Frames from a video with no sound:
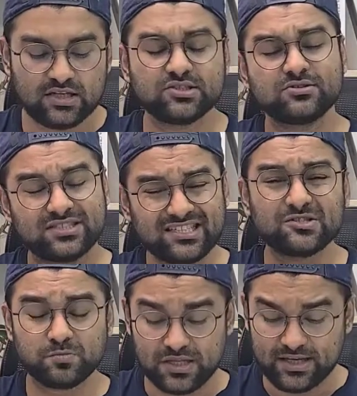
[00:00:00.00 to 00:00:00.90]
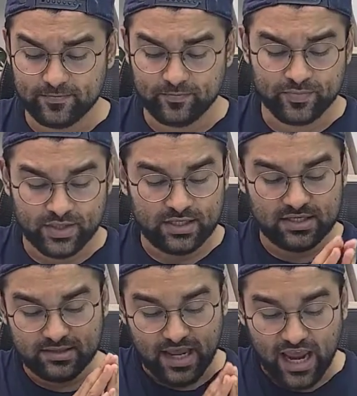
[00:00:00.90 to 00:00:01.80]
so display
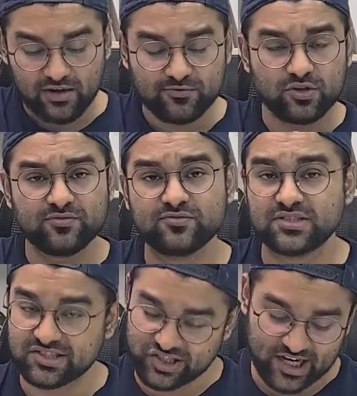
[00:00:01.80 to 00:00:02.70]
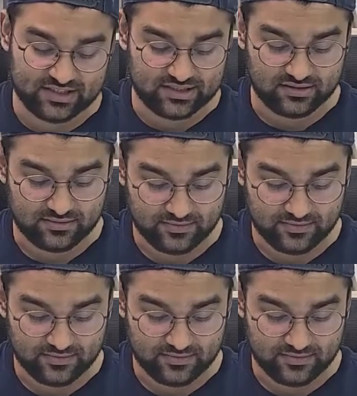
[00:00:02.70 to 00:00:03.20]
above the channel